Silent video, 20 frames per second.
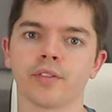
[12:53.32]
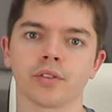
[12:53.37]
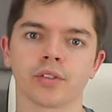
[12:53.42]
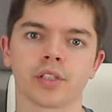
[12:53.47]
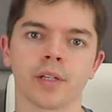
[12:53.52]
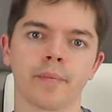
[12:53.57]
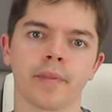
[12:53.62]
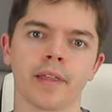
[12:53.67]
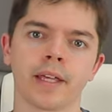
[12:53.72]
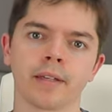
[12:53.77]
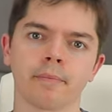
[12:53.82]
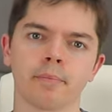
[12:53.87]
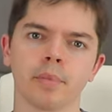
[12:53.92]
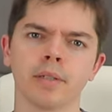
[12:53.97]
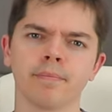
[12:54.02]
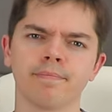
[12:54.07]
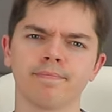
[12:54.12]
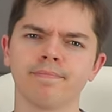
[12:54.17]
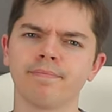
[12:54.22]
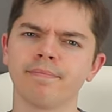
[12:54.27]
or something,
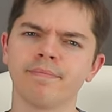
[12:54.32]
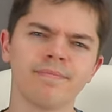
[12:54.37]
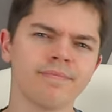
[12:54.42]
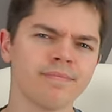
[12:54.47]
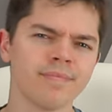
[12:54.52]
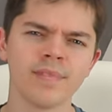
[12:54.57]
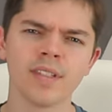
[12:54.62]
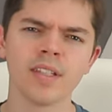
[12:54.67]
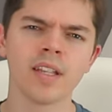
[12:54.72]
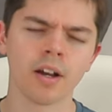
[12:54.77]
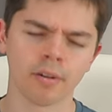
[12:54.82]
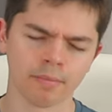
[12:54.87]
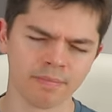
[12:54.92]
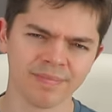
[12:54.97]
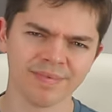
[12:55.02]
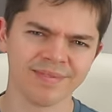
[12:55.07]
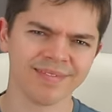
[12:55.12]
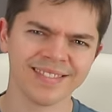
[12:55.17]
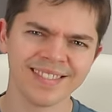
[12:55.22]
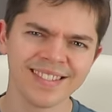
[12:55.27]
but no,
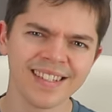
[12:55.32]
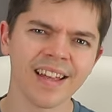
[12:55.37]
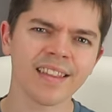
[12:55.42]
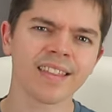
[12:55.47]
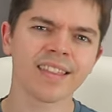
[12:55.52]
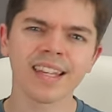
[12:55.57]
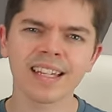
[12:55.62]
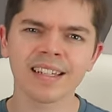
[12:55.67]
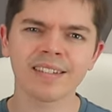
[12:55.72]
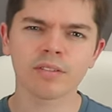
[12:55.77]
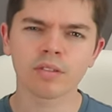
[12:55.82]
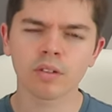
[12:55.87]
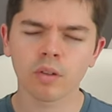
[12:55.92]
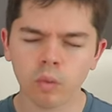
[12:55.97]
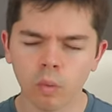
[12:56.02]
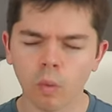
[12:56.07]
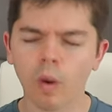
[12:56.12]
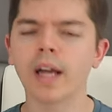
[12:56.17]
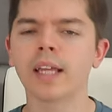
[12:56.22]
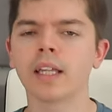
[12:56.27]
nothing
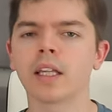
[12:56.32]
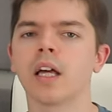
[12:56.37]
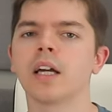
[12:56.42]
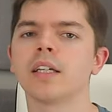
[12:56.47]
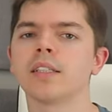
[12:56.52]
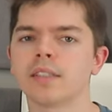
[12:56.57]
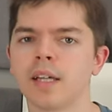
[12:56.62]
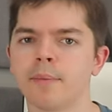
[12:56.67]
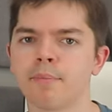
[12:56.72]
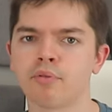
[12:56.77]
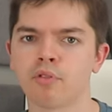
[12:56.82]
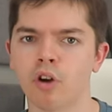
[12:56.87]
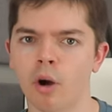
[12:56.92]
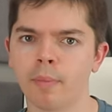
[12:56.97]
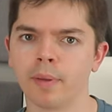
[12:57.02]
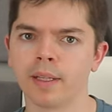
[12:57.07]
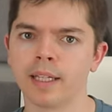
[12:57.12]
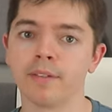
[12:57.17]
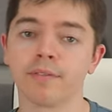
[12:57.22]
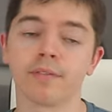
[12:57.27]
quite lines up
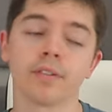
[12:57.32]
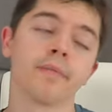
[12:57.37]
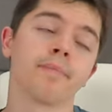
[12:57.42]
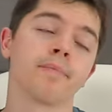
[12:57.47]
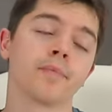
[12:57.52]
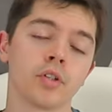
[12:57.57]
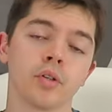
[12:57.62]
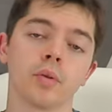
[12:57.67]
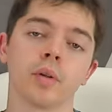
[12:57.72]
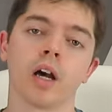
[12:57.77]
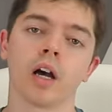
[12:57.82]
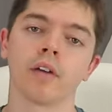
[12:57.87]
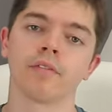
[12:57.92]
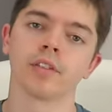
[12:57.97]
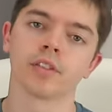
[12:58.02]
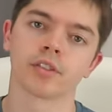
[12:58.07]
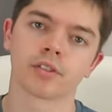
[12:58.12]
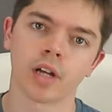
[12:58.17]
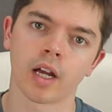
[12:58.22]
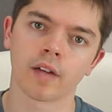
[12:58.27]
properly for
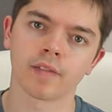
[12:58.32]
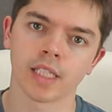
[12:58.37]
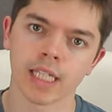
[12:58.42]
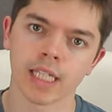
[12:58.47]
2.5-inch drives